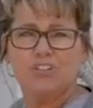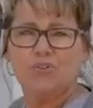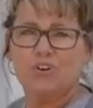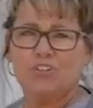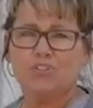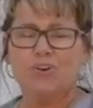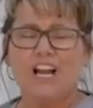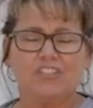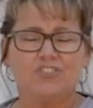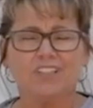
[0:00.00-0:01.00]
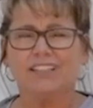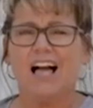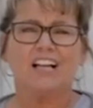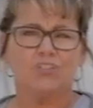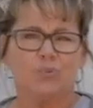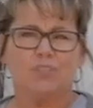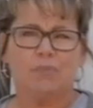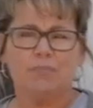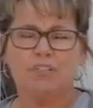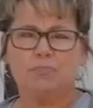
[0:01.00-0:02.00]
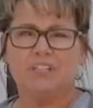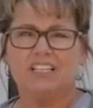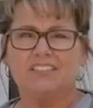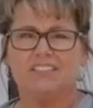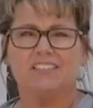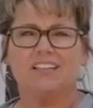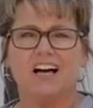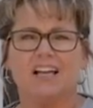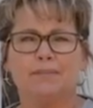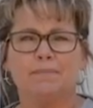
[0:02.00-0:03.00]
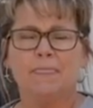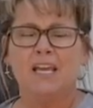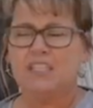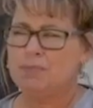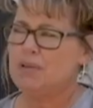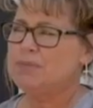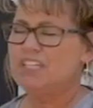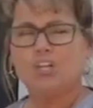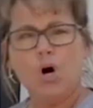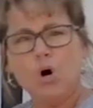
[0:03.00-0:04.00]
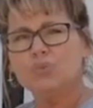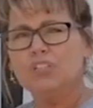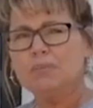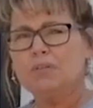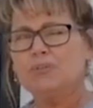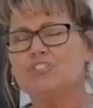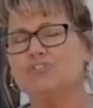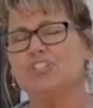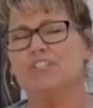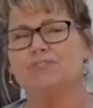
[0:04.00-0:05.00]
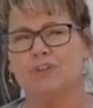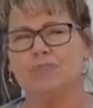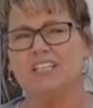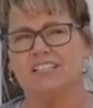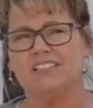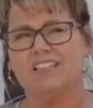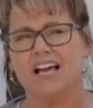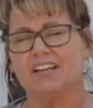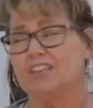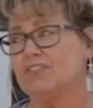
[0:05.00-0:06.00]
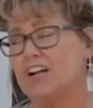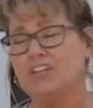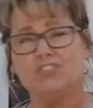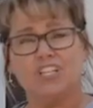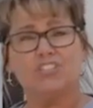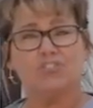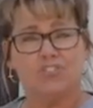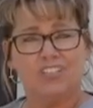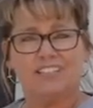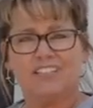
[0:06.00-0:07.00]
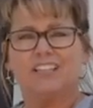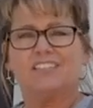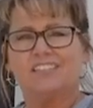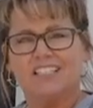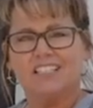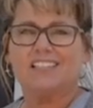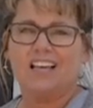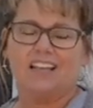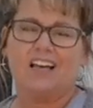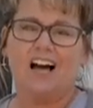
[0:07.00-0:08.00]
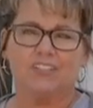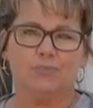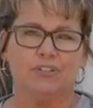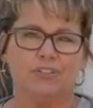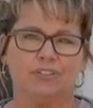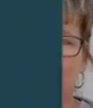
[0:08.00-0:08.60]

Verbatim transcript: the door. The door actually locks once baby's placed inside. The baby can only be retrieved from the inside of the fire station, or in this case, the inside of the hospital.